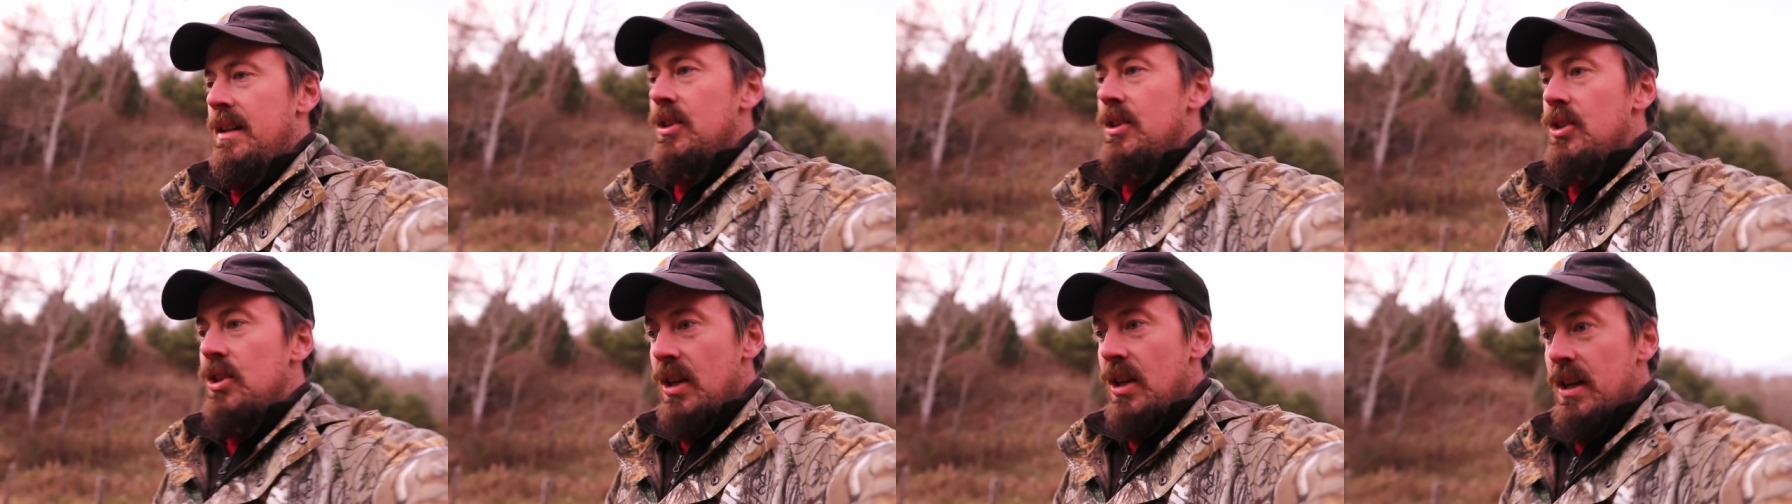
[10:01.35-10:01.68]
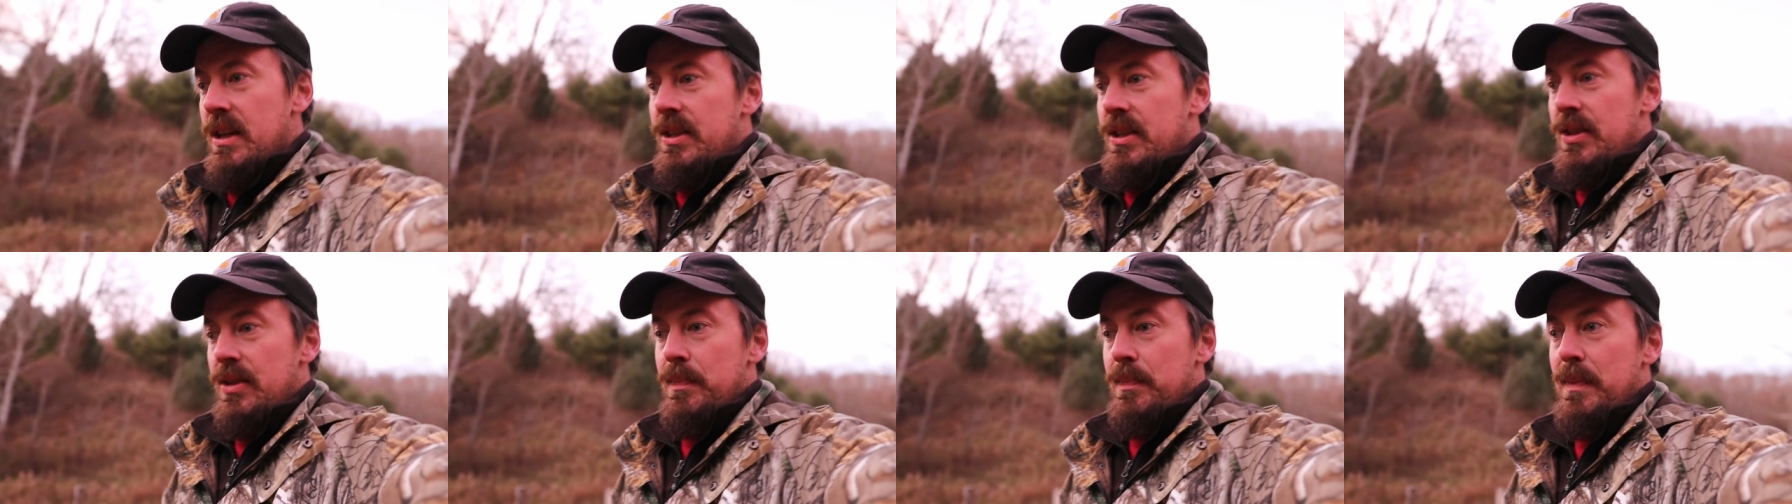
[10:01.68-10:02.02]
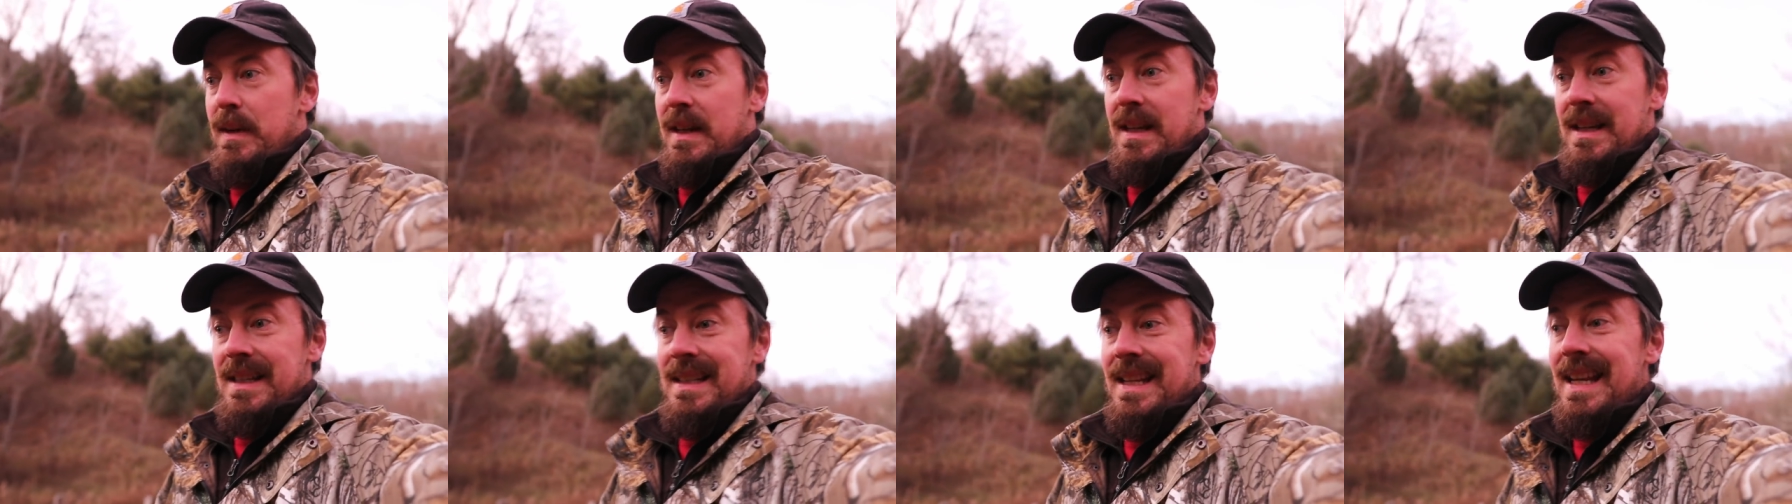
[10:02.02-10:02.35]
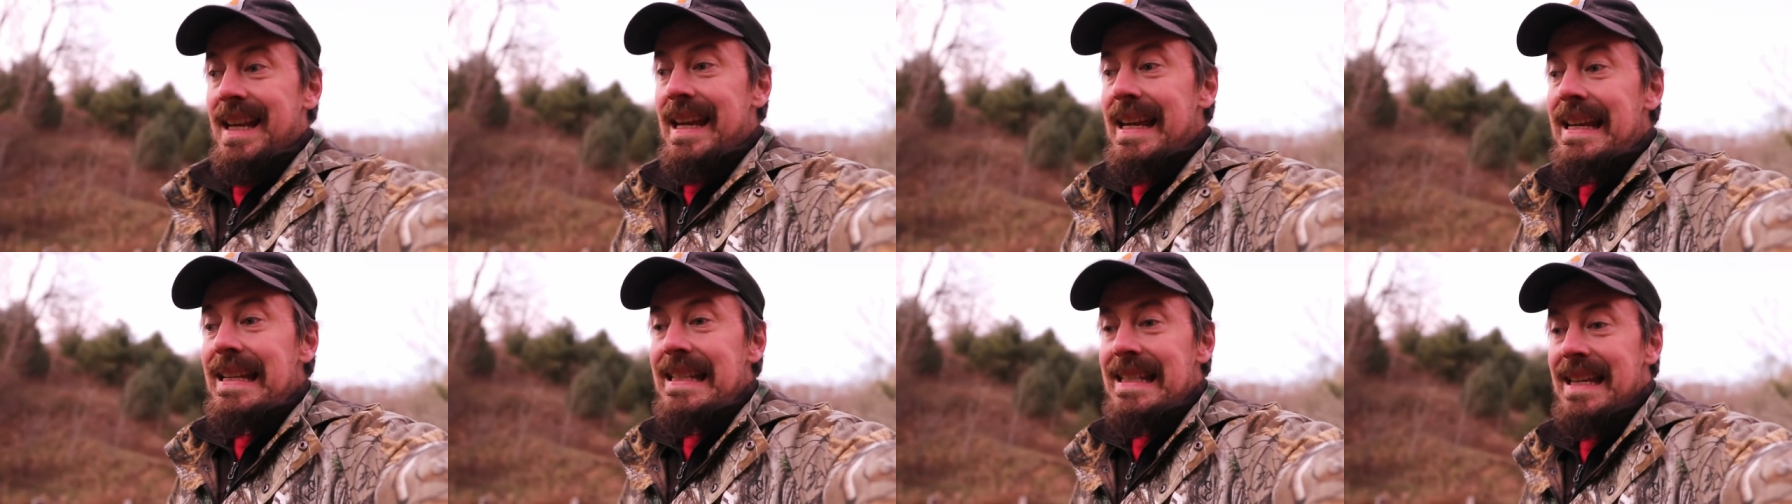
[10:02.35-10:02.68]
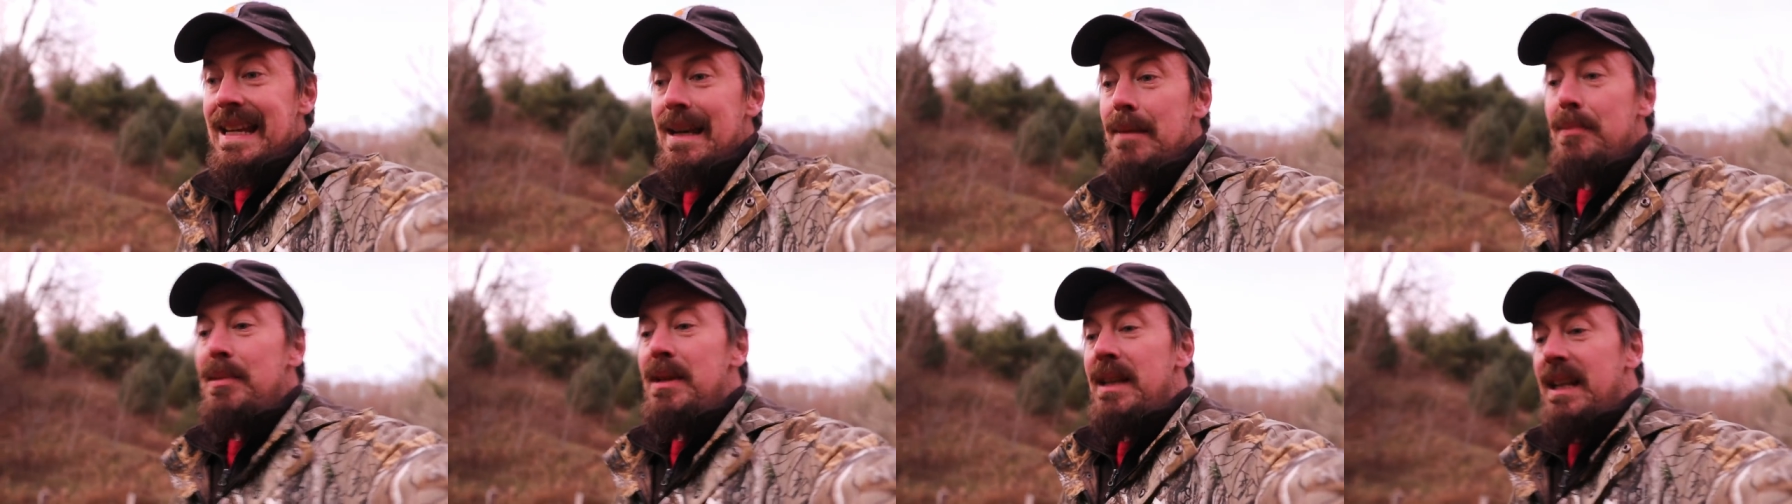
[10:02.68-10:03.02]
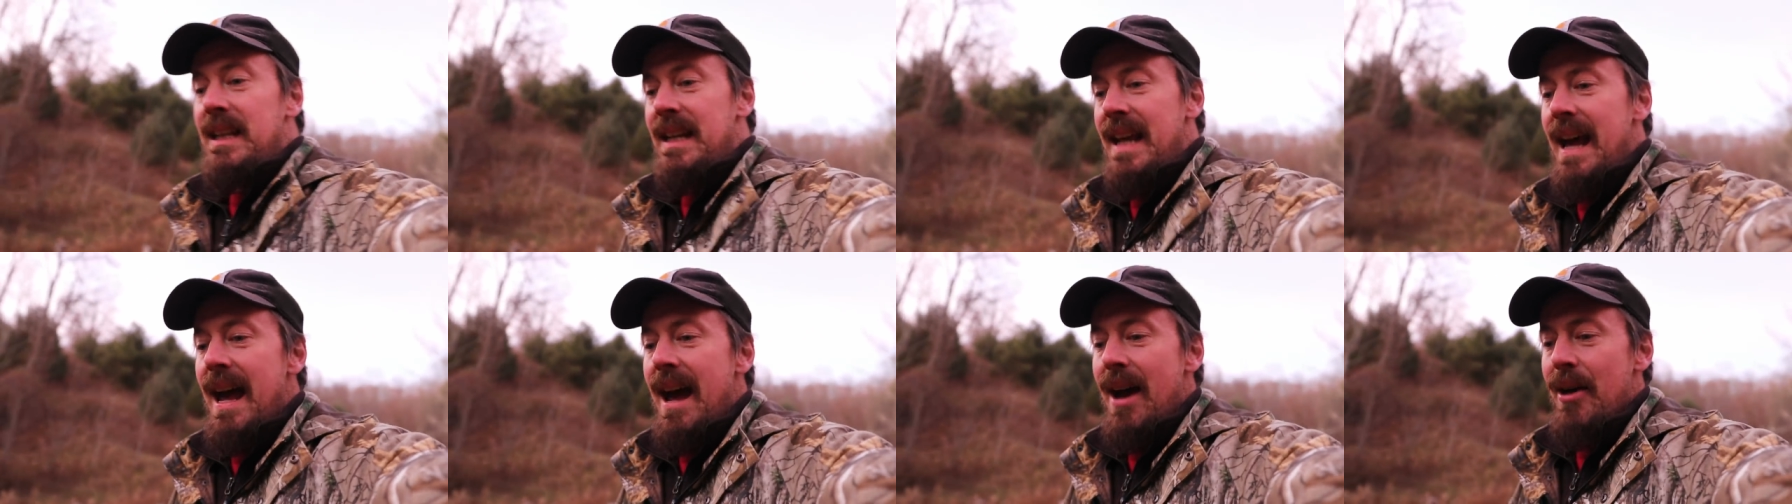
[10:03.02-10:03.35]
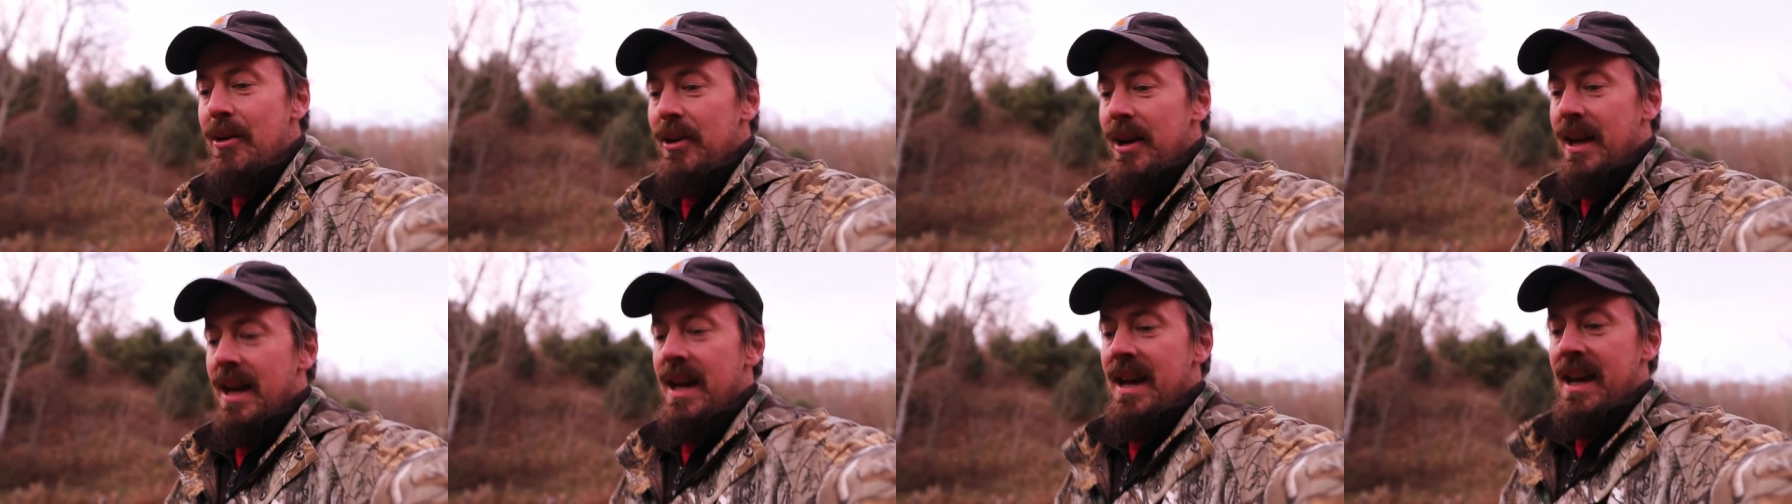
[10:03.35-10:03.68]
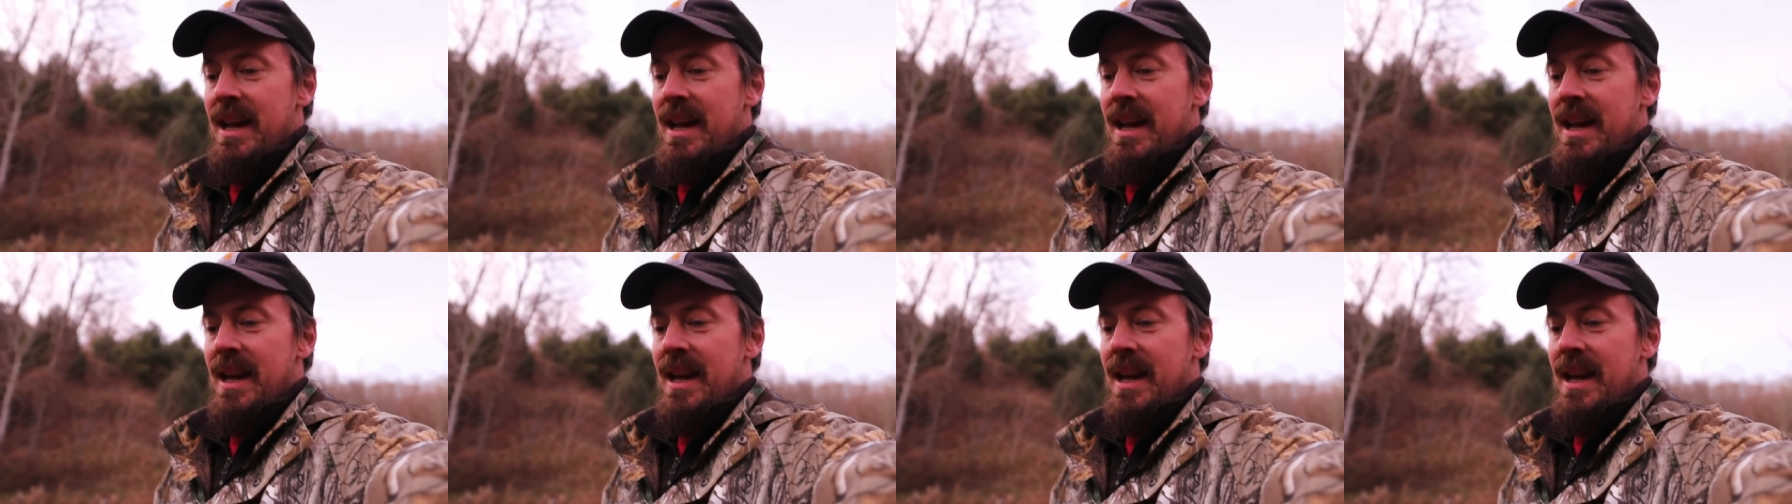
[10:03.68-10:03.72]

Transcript: just because he's emptying out.